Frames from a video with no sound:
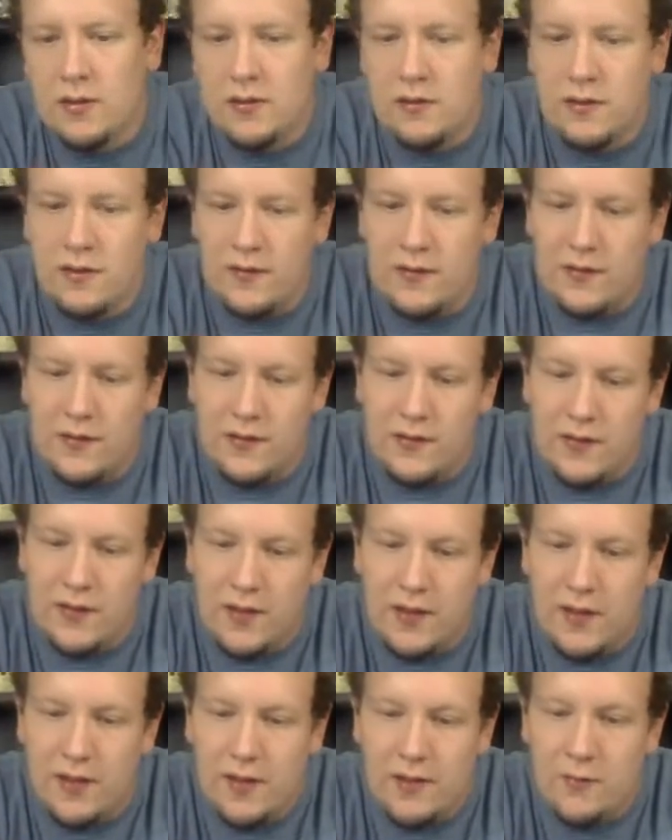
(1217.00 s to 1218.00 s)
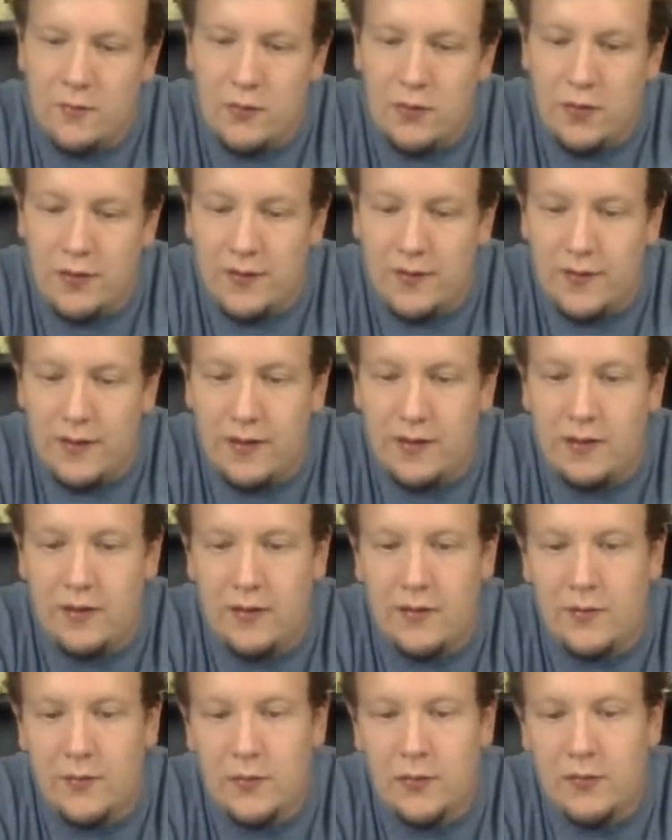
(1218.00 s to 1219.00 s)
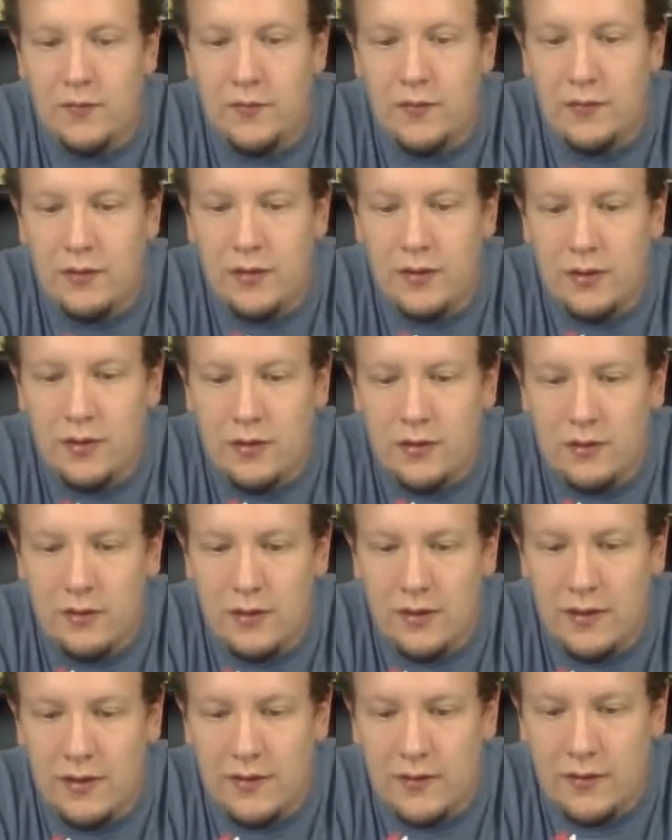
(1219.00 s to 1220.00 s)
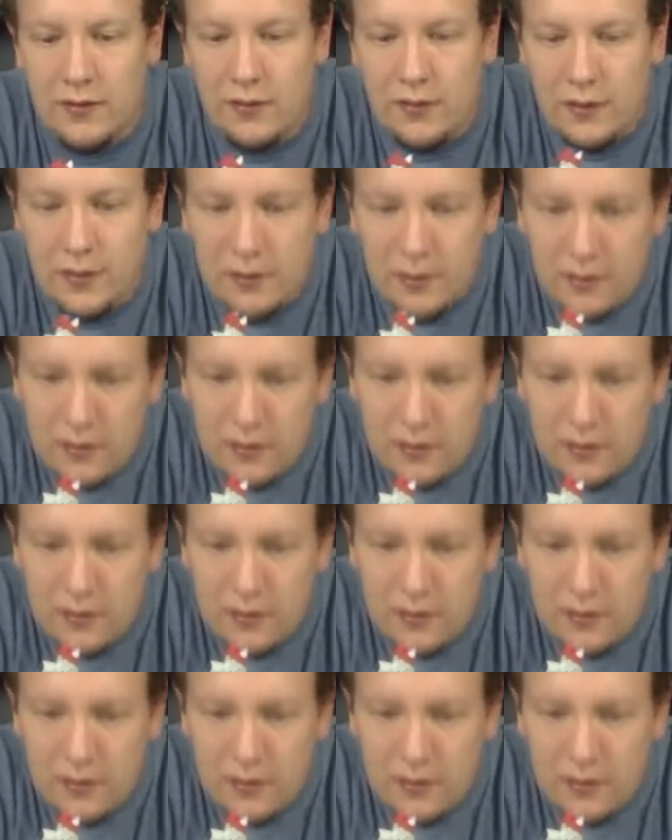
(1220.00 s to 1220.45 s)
That's his head. His head does move. Good. That's good.